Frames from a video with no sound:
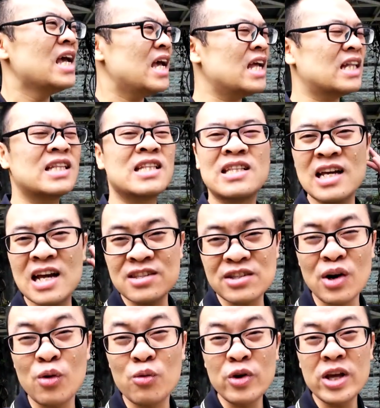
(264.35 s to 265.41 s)
It
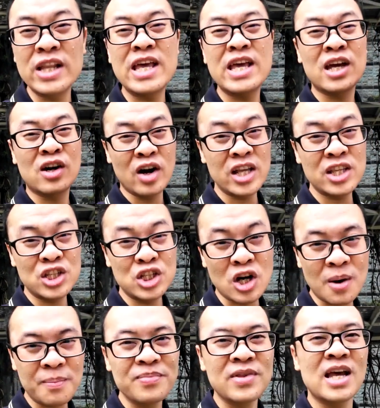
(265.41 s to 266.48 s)
does a really great
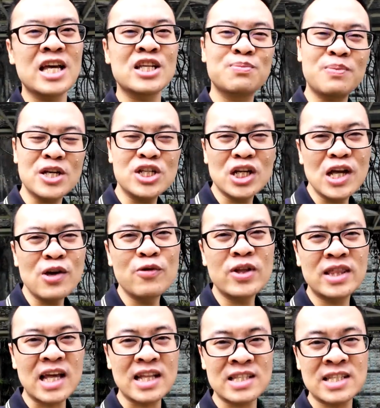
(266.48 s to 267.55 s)
job, especially
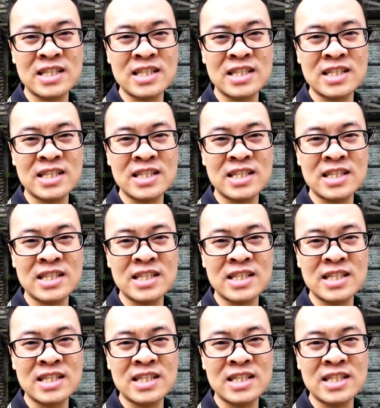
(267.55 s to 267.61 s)
with that